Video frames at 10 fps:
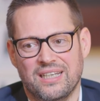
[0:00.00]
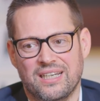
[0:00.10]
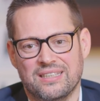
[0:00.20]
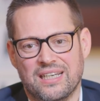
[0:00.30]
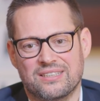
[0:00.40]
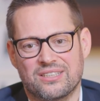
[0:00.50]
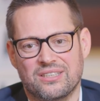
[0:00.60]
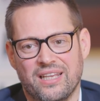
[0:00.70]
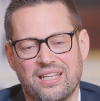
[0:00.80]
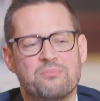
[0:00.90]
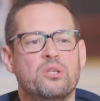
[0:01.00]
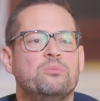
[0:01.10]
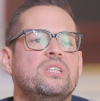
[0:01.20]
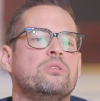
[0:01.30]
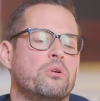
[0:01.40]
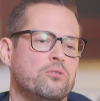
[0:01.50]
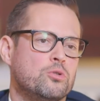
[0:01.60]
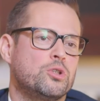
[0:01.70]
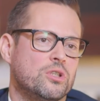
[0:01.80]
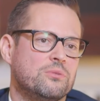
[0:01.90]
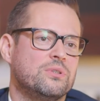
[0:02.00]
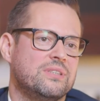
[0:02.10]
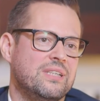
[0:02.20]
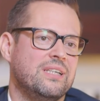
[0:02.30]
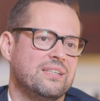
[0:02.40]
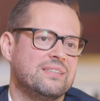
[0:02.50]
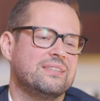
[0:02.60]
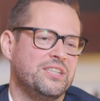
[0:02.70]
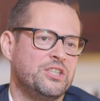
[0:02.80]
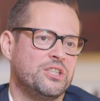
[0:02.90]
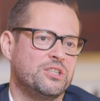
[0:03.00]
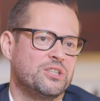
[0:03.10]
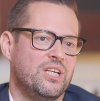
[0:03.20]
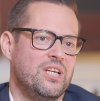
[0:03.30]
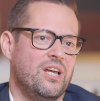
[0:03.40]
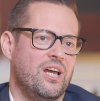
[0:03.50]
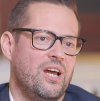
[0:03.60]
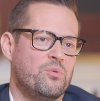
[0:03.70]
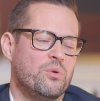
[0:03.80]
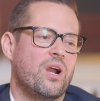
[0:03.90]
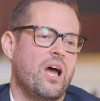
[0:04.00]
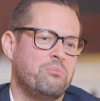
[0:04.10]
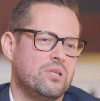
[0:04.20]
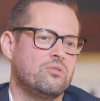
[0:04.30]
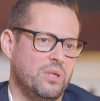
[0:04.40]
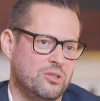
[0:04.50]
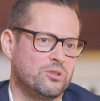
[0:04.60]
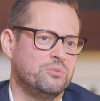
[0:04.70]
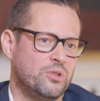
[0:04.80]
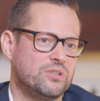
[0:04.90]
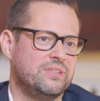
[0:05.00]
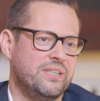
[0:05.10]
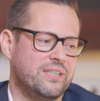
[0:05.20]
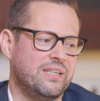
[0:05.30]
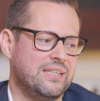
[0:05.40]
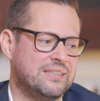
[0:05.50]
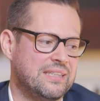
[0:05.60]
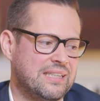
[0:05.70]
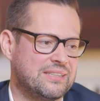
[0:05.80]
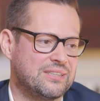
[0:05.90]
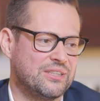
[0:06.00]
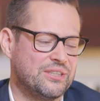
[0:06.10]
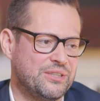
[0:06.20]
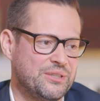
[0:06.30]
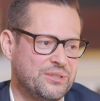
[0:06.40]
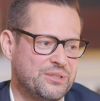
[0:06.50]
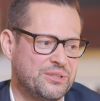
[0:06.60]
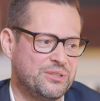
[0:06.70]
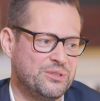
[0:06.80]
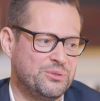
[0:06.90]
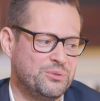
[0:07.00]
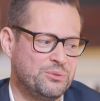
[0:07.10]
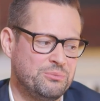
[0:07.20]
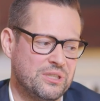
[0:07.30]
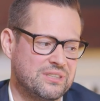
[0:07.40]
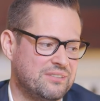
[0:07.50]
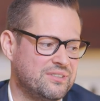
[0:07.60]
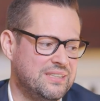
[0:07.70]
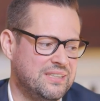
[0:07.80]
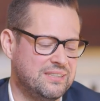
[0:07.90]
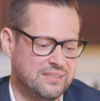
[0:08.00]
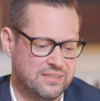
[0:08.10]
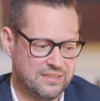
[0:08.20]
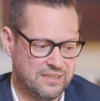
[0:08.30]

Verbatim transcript: uh, that's, it has been a mini revolution, I would say, at SIHH. Uh, we were happy to make some noise there, and that uh, you must have seen it in, uh,